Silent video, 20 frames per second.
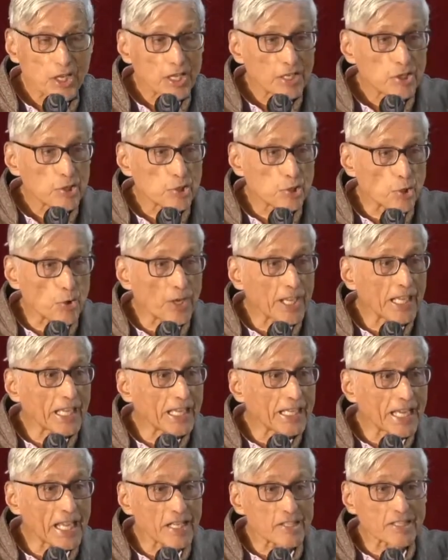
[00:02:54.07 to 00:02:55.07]
showing
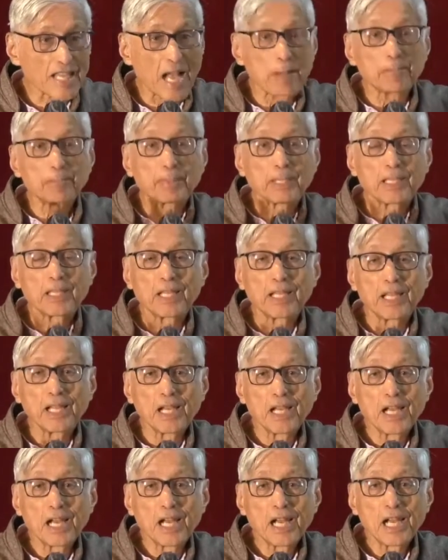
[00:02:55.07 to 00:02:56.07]
an example
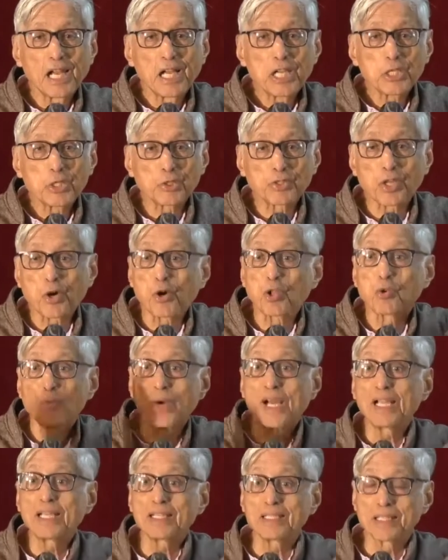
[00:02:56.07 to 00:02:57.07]
to the whole
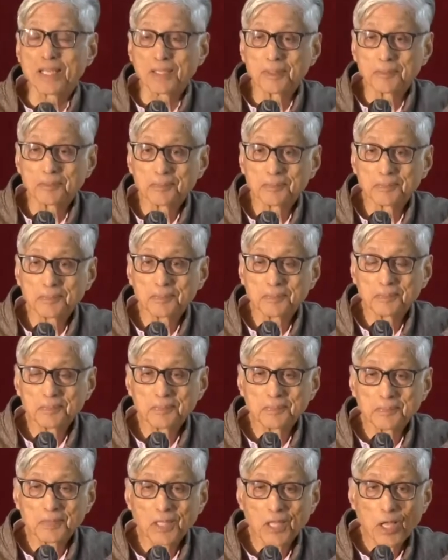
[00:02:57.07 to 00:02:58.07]
world,
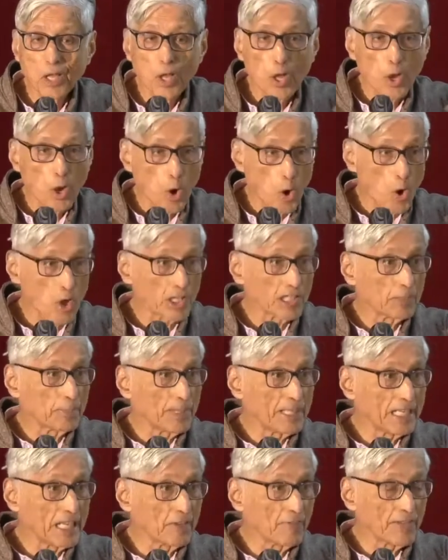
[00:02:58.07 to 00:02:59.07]
all
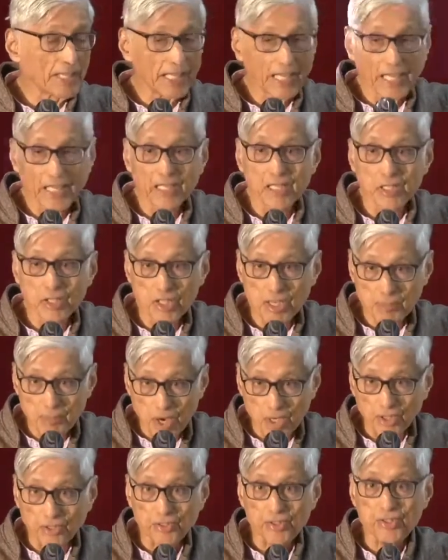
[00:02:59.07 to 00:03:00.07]
believing in
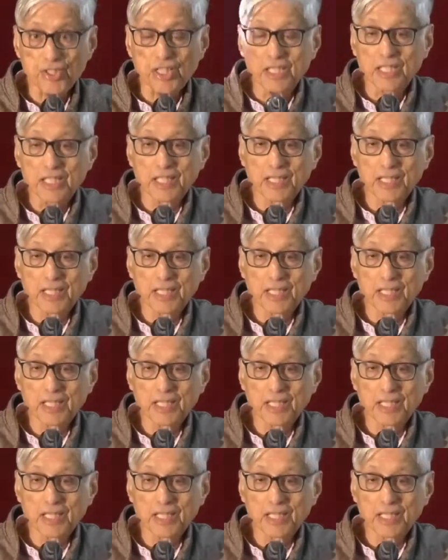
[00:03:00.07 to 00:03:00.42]
democracy,